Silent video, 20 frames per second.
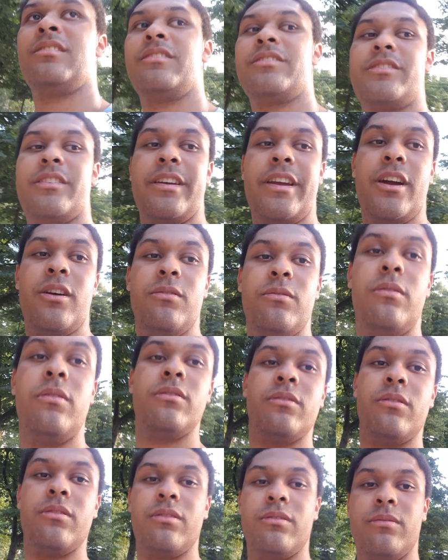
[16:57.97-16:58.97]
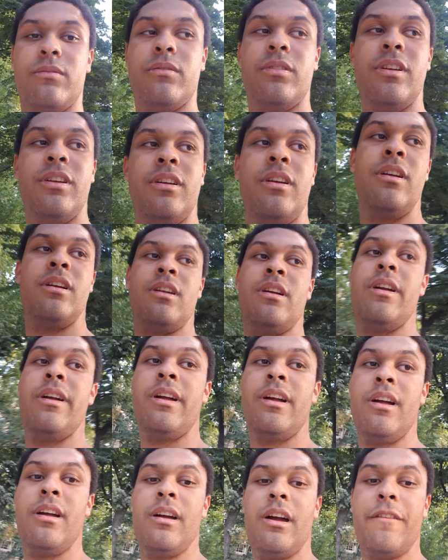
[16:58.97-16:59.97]
so yeah,
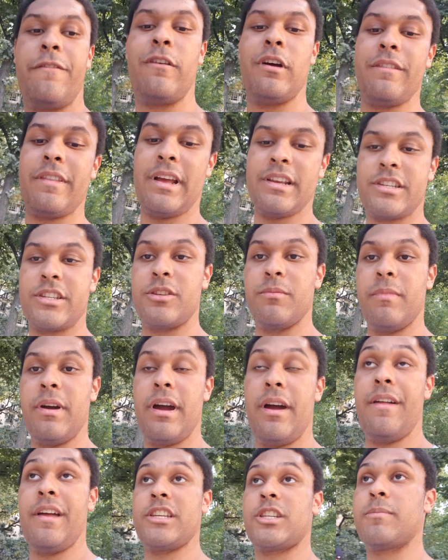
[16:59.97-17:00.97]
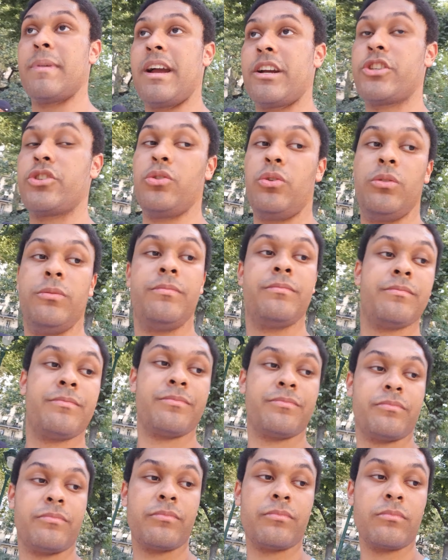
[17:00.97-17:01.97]
I feel like that's some uh, that's some actual
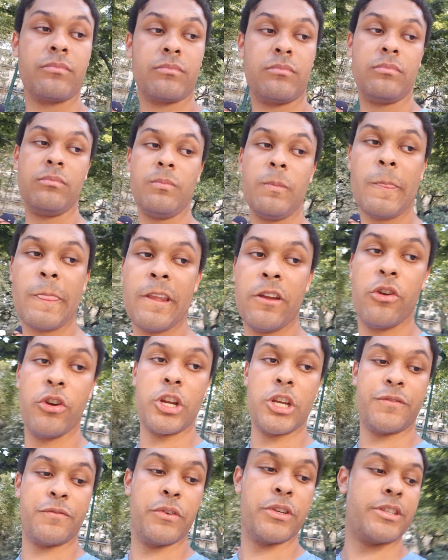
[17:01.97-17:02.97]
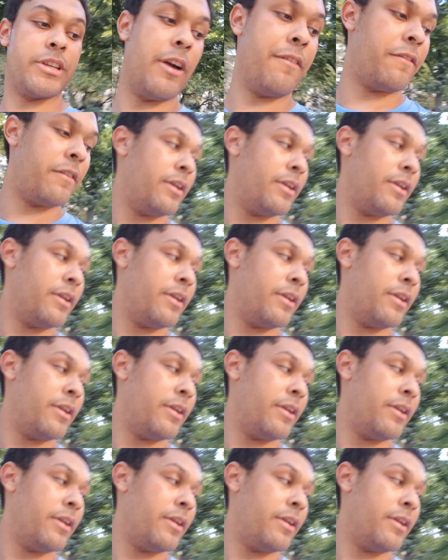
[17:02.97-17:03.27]
good useful stuff.